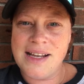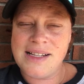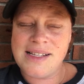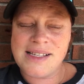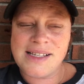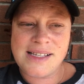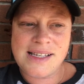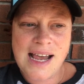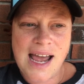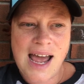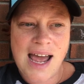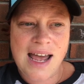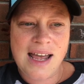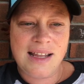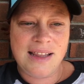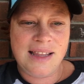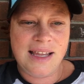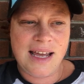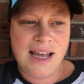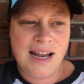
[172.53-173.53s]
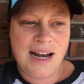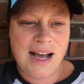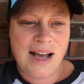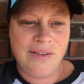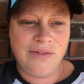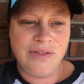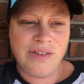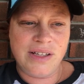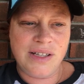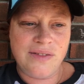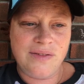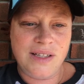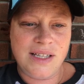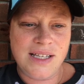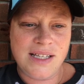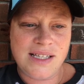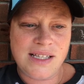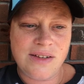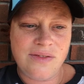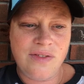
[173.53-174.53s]
It's sad that I've lived
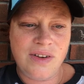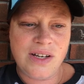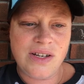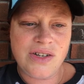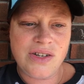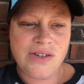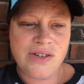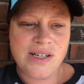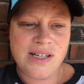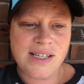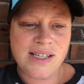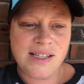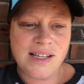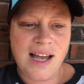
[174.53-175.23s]
this adventurous